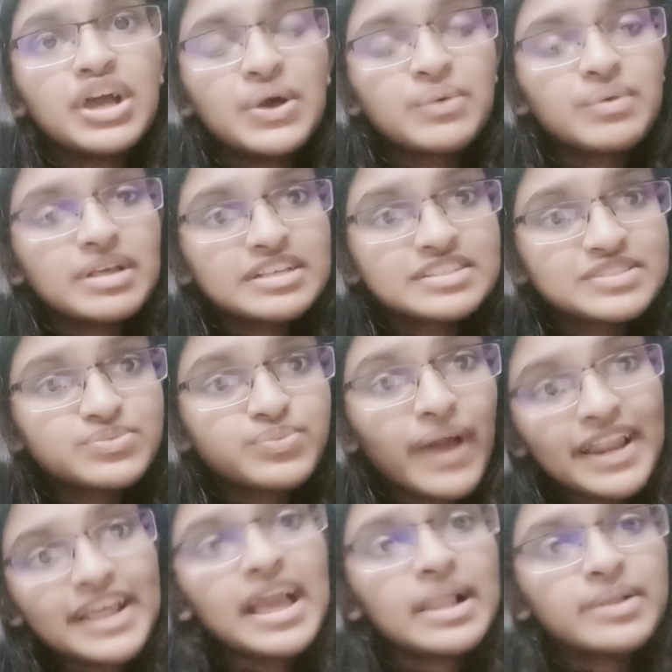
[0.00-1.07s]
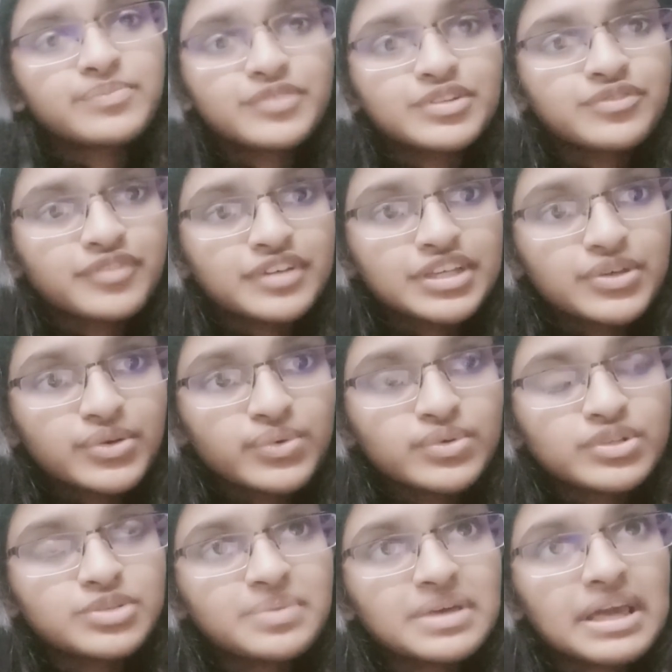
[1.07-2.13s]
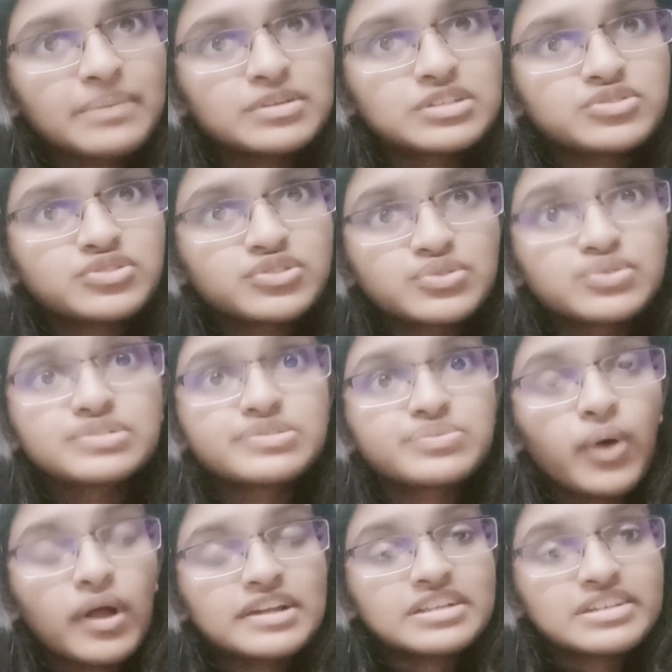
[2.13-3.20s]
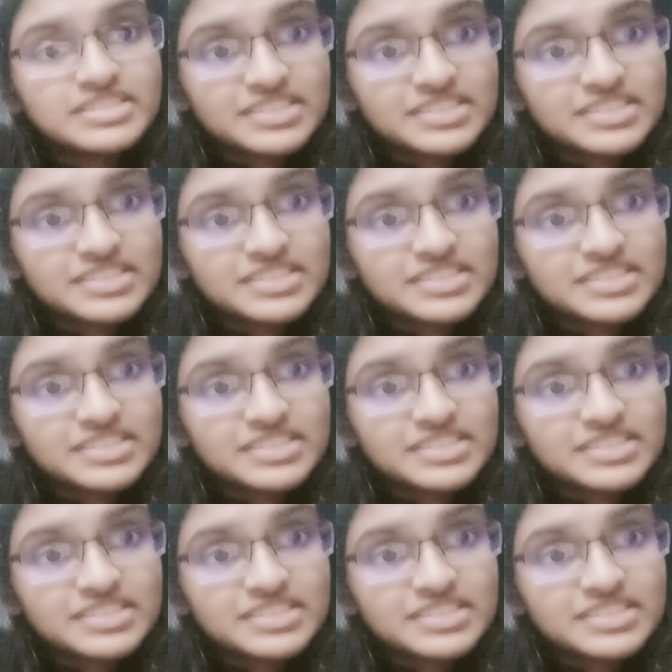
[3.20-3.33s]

is very helpful for you to be able to choose what